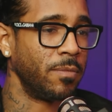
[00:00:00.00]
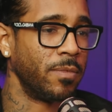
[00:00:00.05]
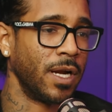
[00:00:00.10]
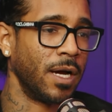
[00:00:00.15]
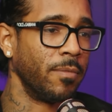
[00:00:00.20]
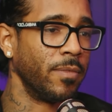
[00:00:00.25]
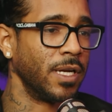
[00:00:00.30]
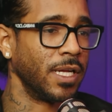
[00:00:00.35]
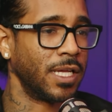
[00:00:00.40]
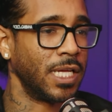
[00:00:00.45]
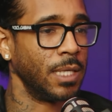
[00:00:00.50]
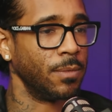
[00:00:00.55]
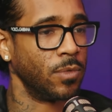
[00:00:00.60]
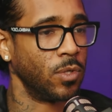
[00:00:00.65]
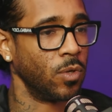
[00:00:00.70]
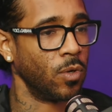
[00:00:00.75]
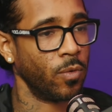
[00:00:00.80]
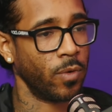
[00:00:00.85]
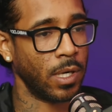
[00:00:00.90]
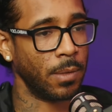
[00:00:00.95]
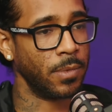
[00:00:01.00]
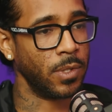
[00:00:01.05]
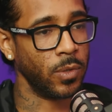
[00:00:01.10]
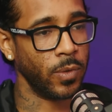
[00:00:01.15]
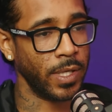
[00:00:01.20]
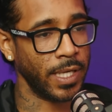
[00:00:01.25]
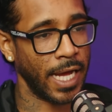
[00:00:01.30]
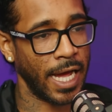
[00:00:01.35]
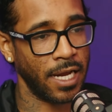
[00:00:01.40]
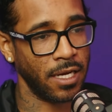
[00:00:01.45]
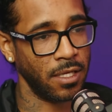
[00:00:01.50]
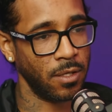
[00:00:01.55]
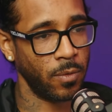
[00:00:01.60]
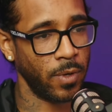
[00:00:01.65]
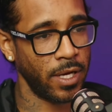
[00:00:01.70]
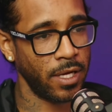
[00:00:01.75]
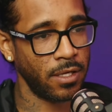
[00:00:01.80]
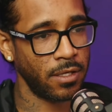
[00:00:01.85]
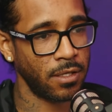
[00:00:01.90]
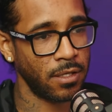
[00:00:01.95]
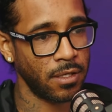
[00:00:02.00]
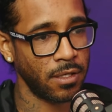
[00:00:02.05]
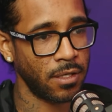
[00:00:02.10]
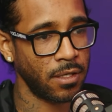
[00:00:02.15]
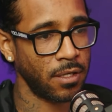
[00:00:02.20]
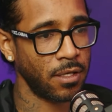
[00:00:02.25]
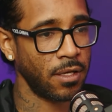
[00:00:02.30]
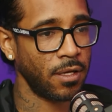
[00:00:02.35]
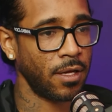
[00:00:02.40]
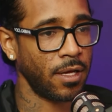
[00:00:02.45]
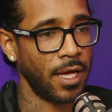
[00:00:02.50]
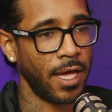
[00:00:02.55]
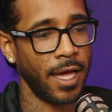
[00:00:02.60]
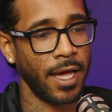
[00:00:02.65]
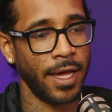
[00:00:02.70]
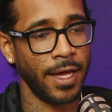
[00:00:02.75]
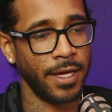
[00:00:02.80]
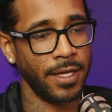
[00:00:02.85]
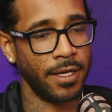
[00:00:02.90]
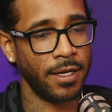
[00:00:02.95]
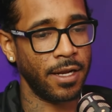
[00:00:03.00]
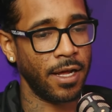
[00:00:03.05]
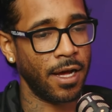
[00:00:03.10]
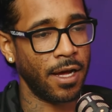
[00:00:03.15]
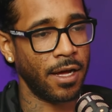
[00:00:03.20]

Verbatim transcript: but I'm gonna keep doing what I'm doing anyway. And I don't